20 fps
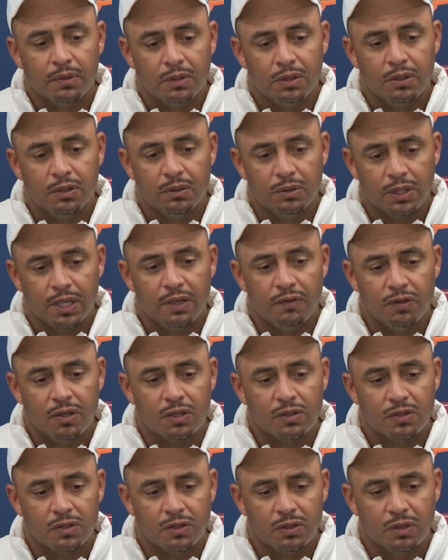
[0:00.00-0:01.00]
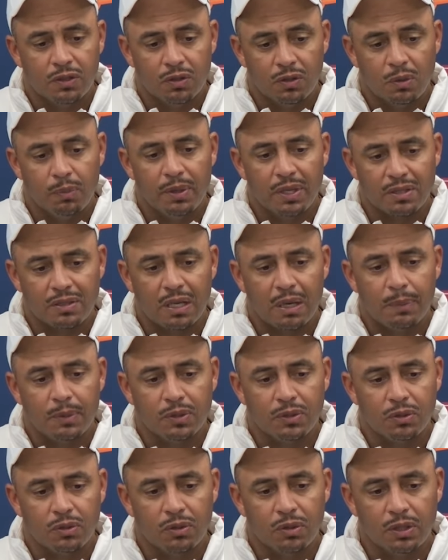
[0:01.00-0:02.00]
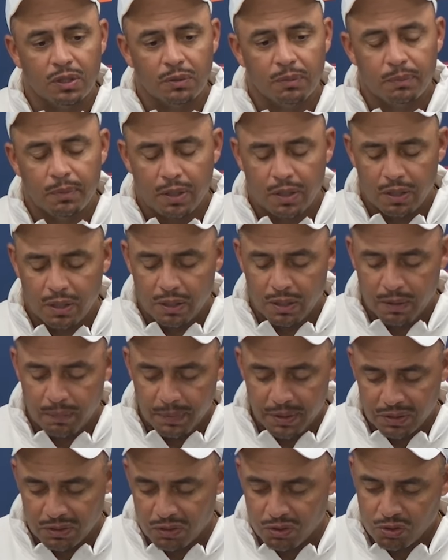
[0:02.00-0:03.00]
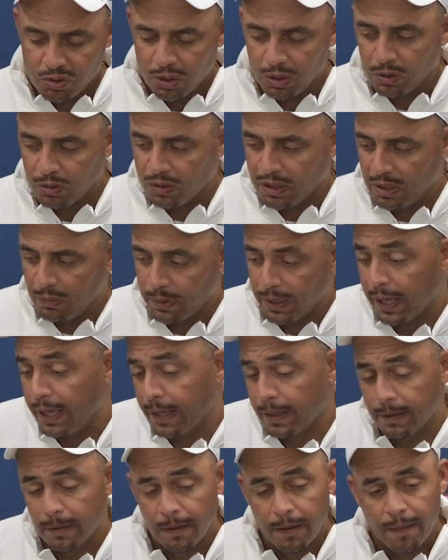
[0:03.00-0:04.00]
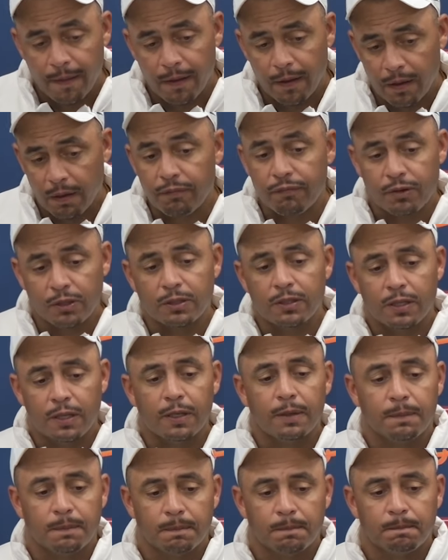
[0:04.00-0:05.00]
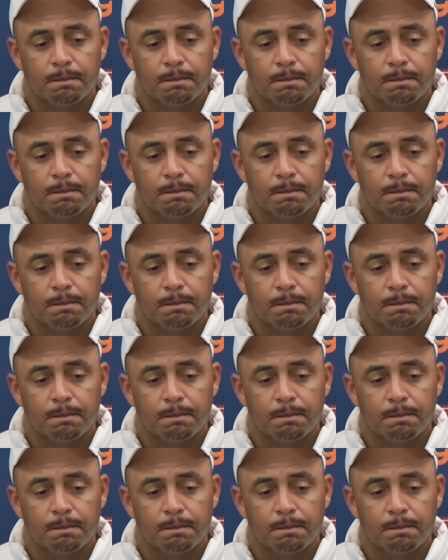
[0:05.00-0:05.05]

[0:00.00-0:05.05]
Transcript: you know, gave us, you know, the best opportunity amidst the struggles that we had up front today.